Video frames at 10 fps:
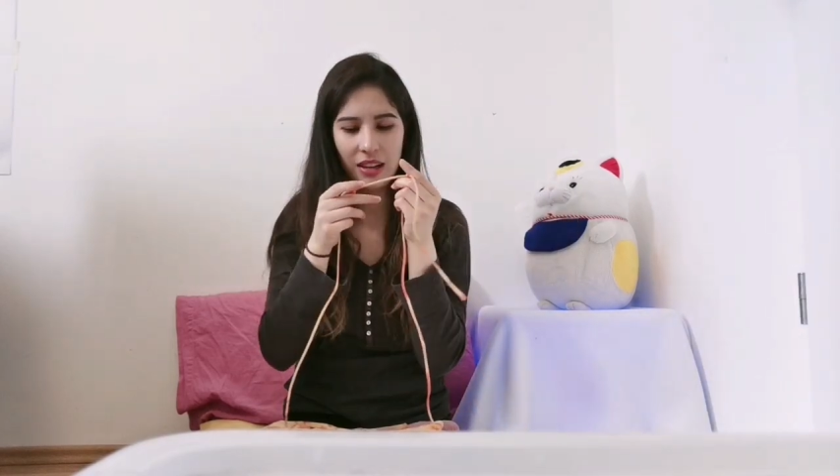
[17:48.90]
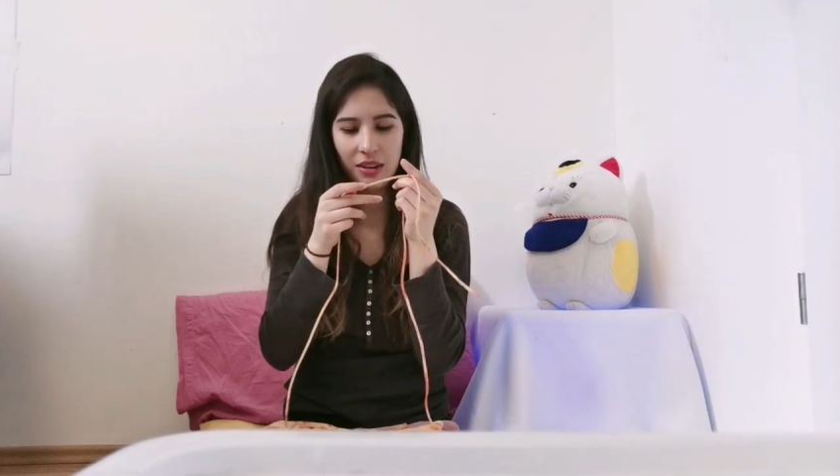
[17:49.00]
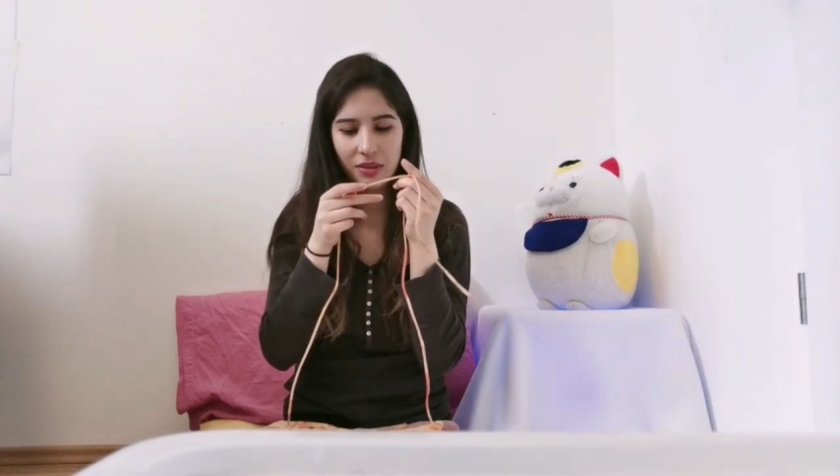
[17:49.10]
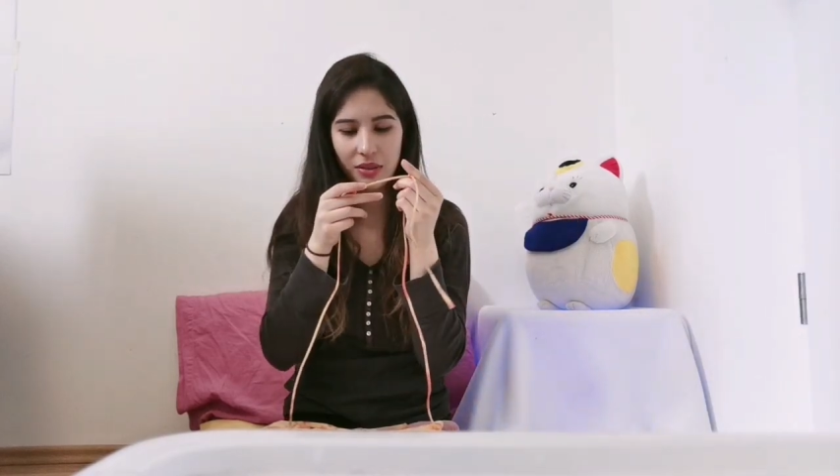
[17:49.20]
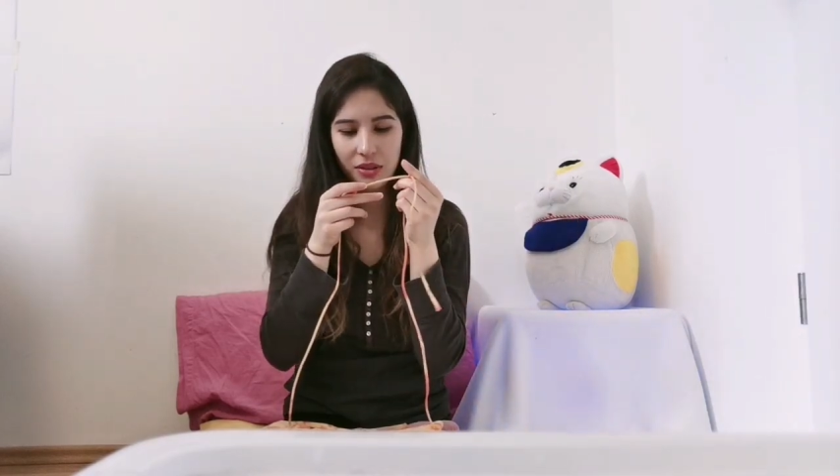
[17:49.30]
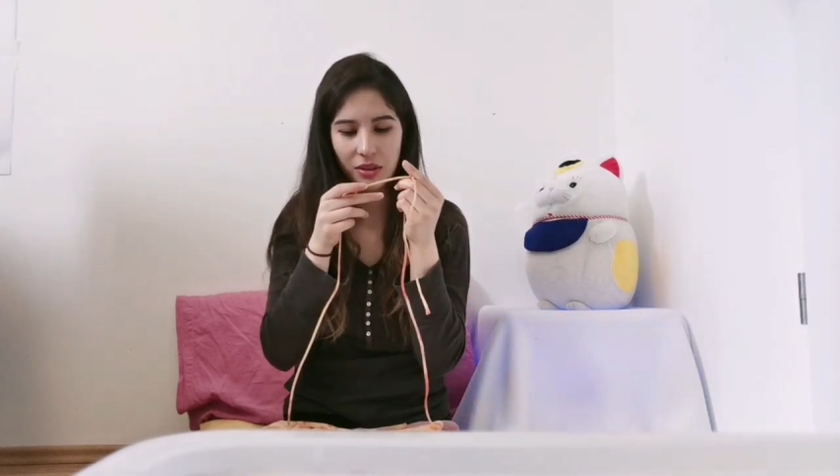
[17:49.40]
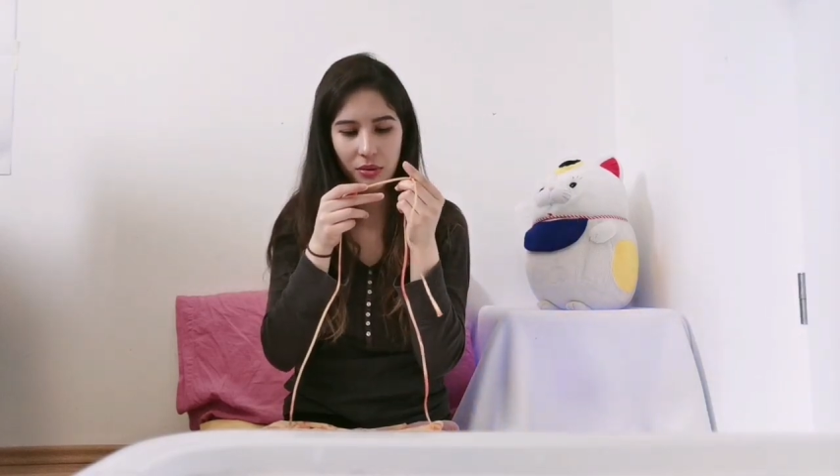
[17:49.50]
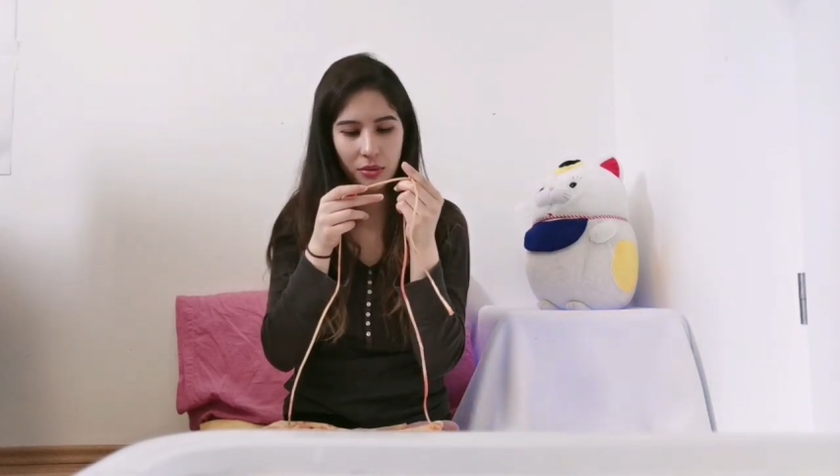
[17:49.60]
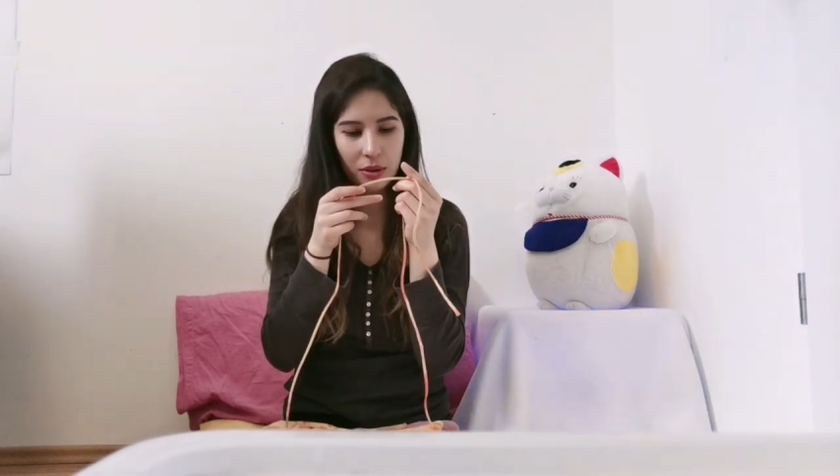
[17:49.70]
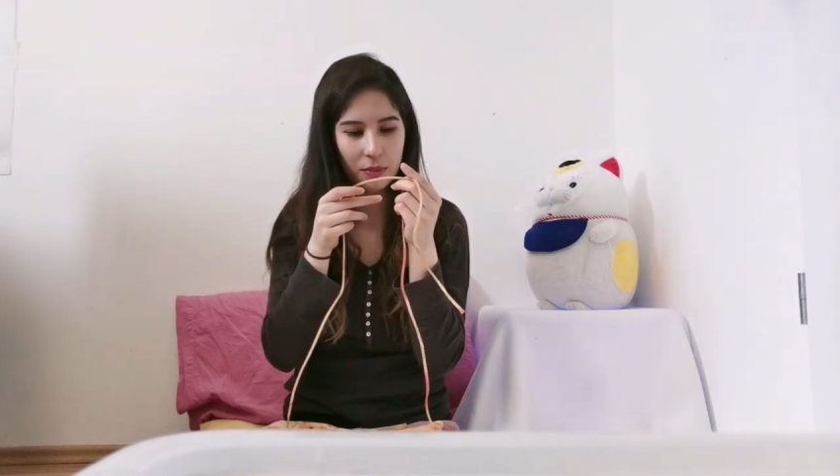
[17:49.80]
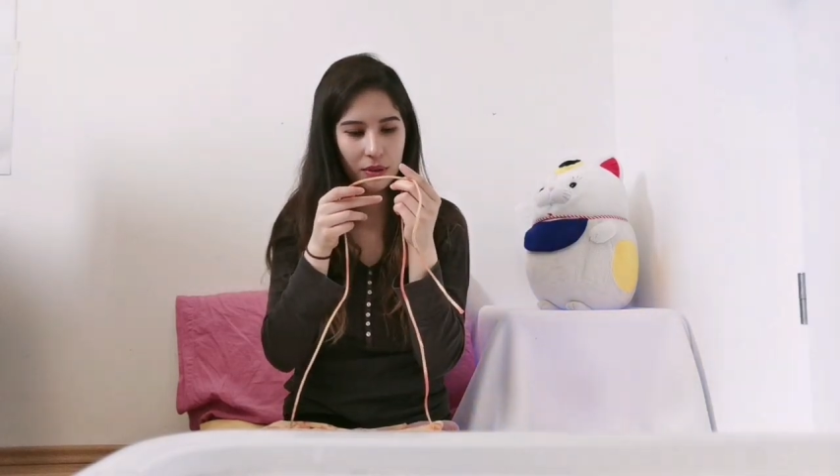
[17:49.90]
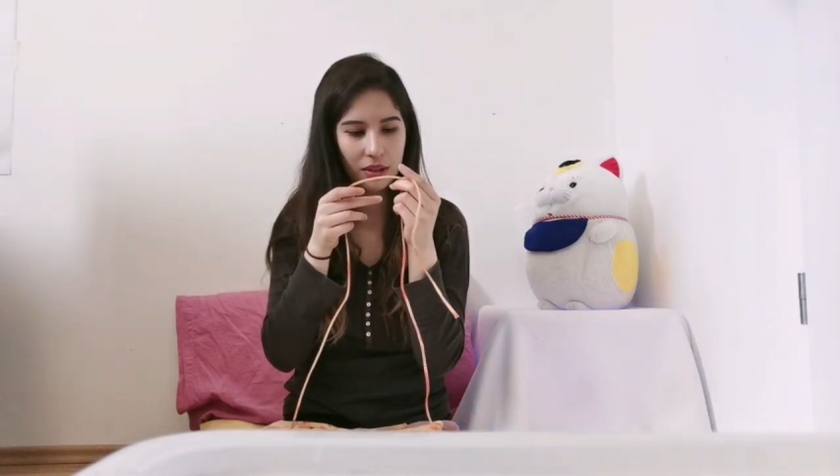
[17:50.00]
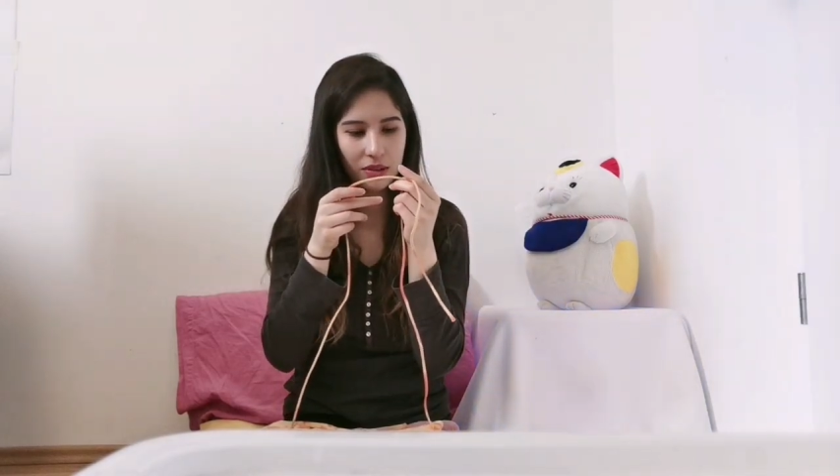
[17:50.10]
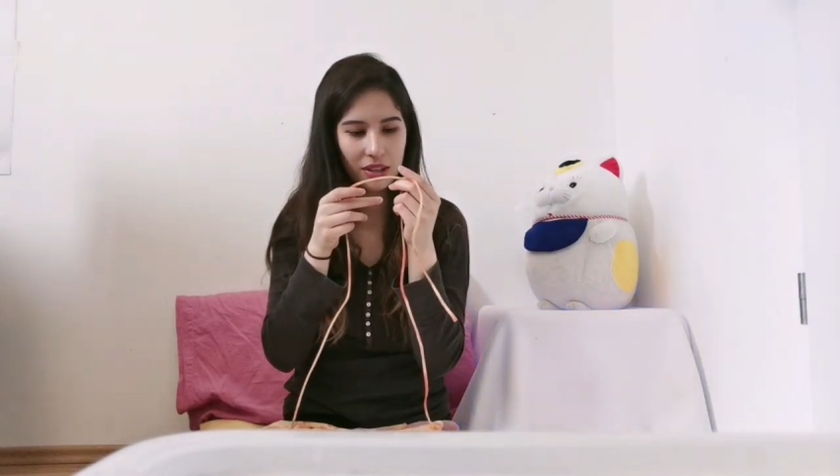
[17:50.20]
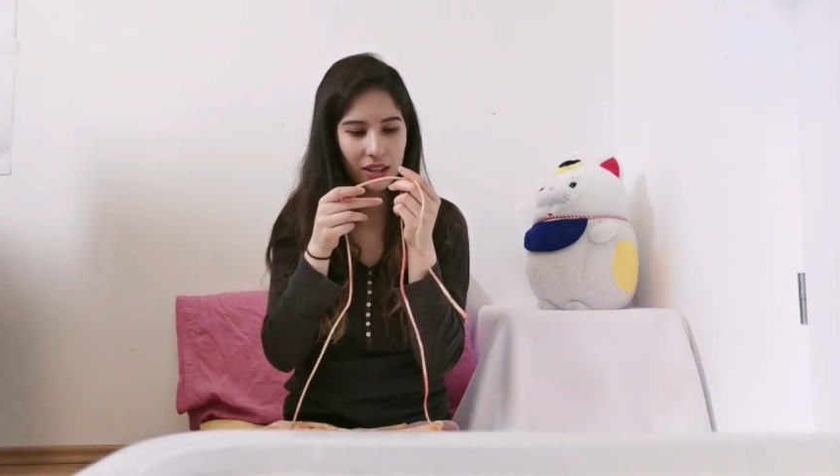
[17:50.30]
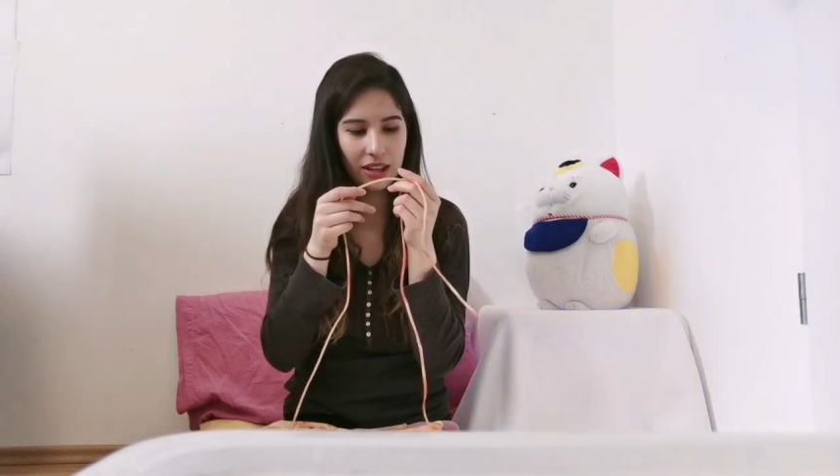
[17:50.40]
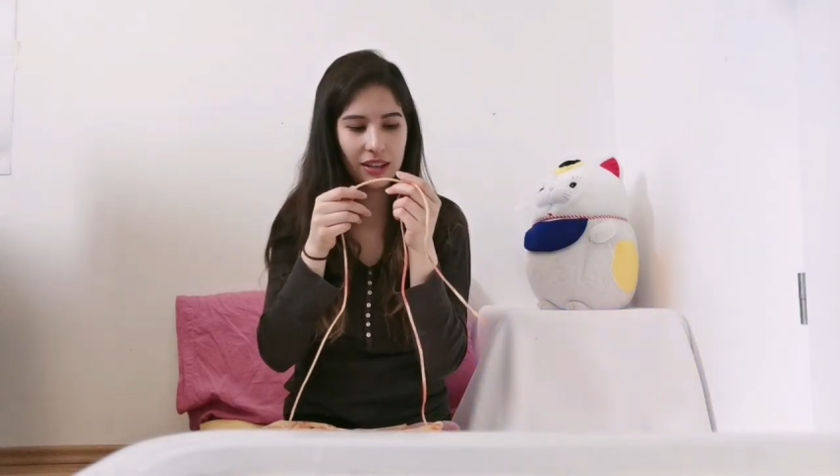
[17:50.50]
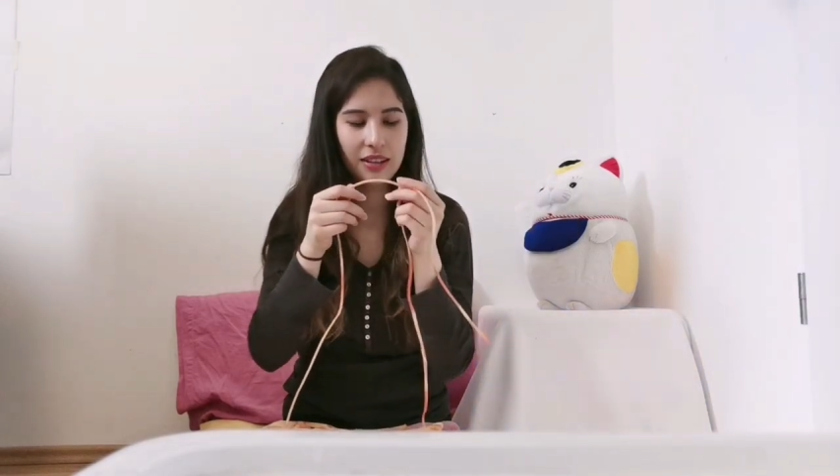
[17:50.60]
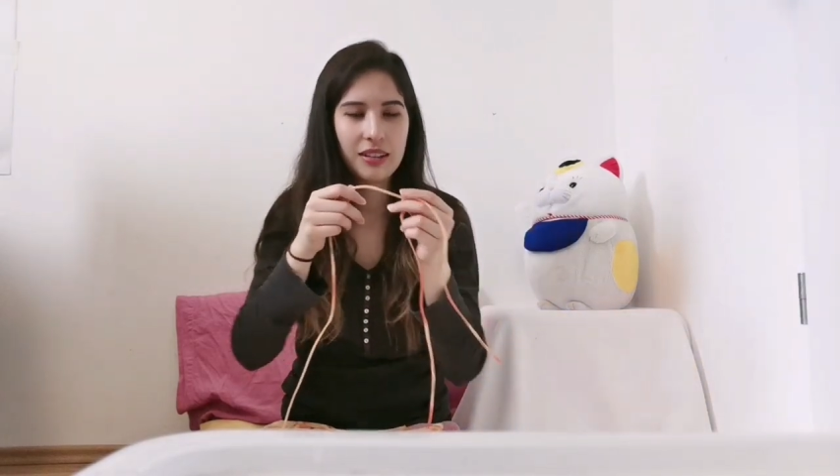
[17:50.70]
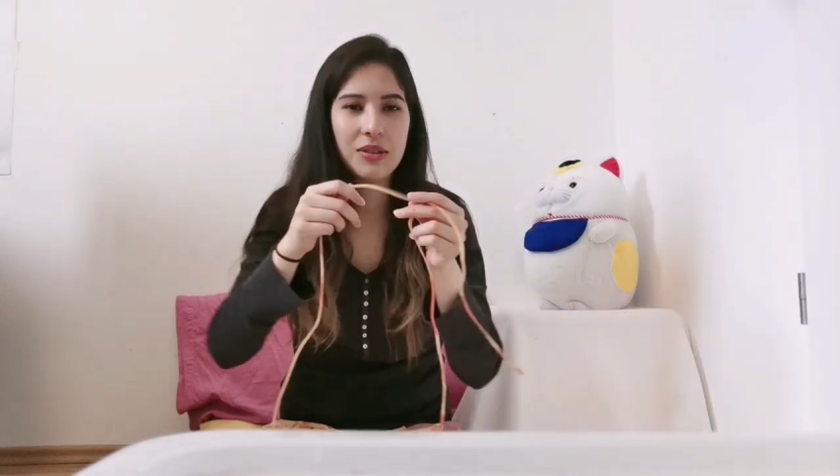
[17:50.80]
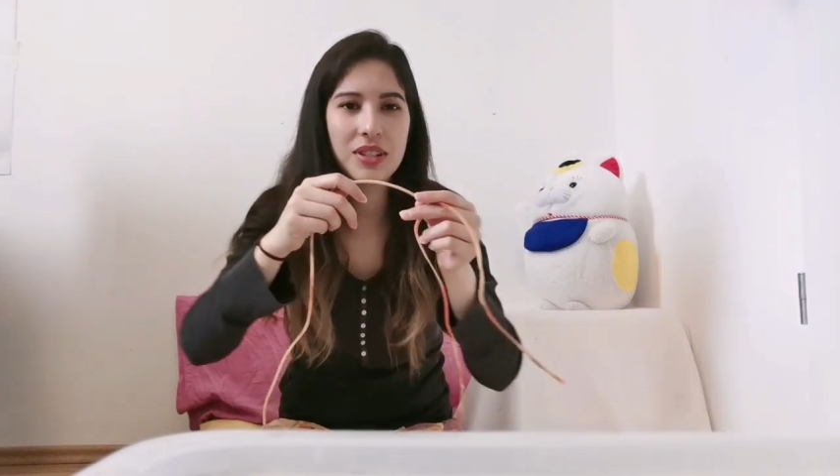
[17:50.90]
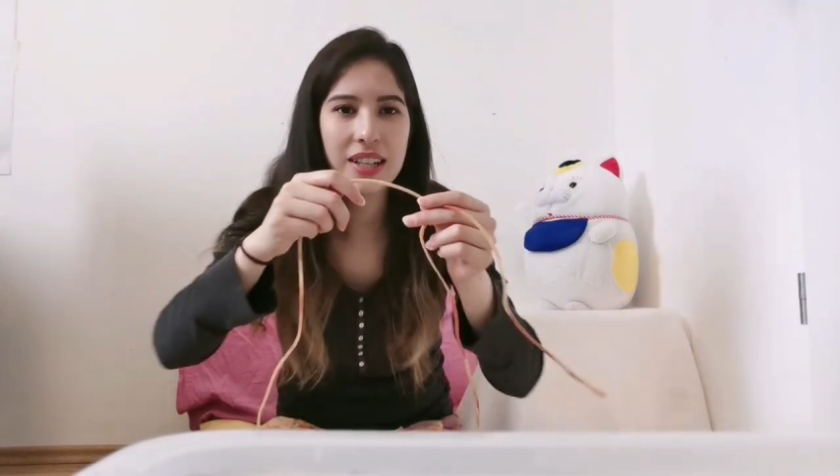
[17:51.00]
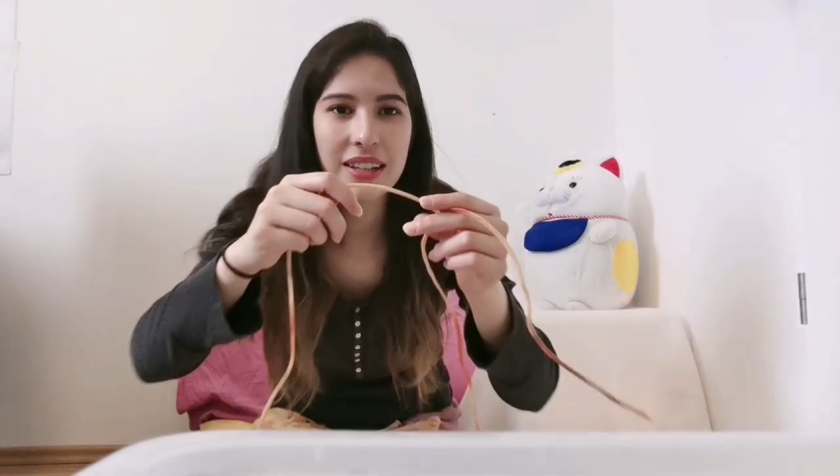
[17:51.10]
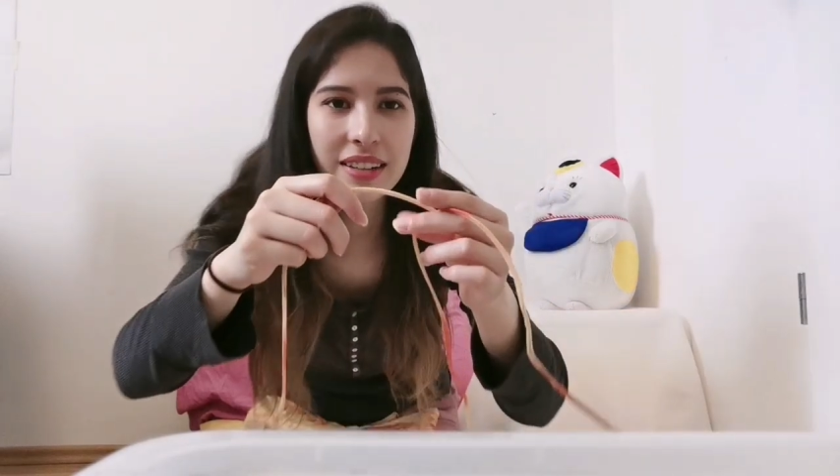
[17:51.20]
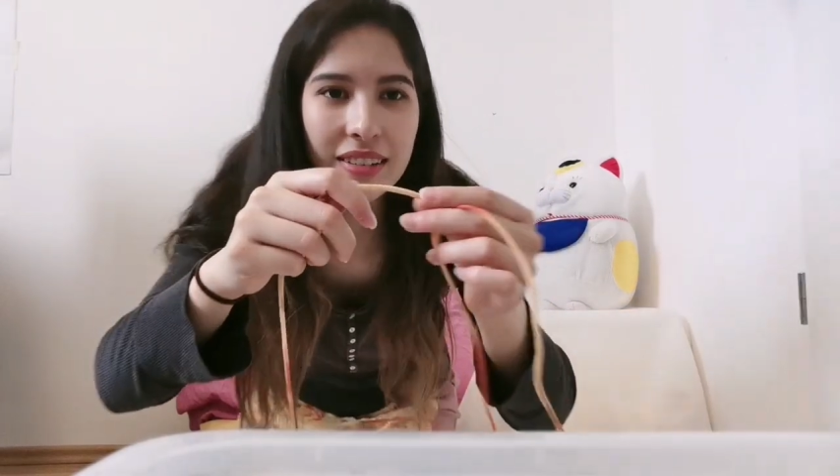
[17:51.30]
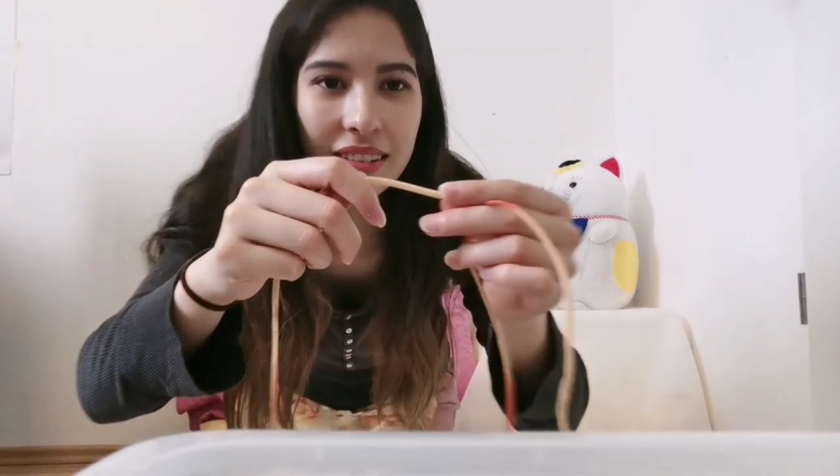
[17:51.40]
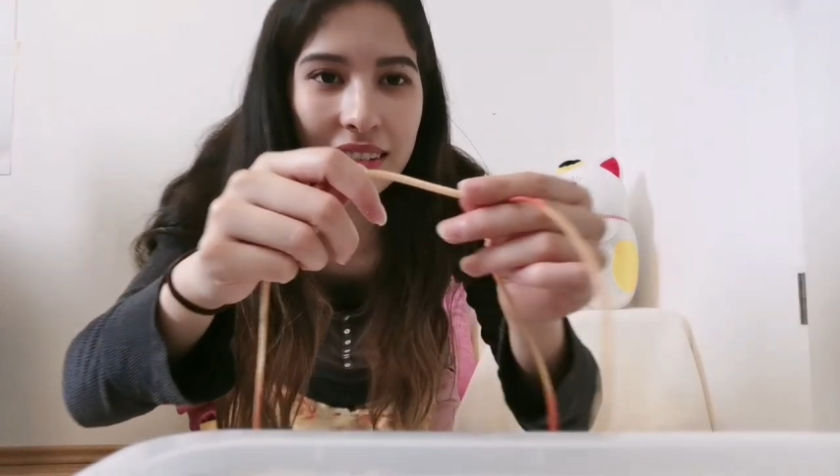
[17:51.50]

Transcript: It looks so creepy. It looks like an